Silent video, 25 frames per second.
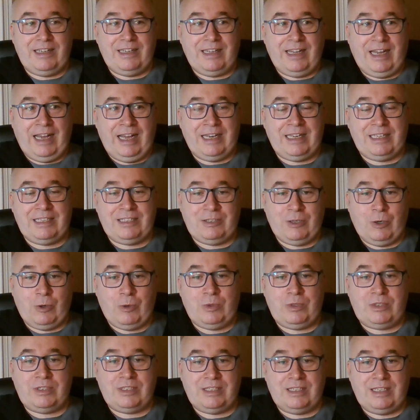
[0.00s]

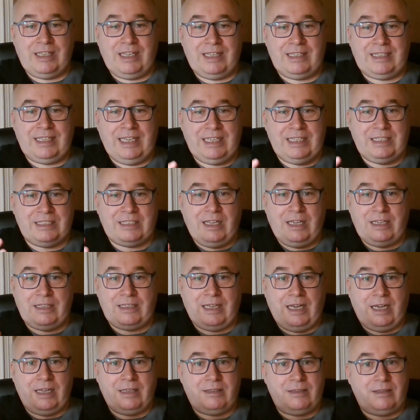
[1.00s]
anecdotes and things like
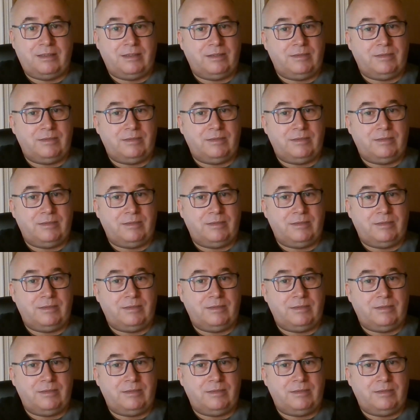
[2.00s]
that.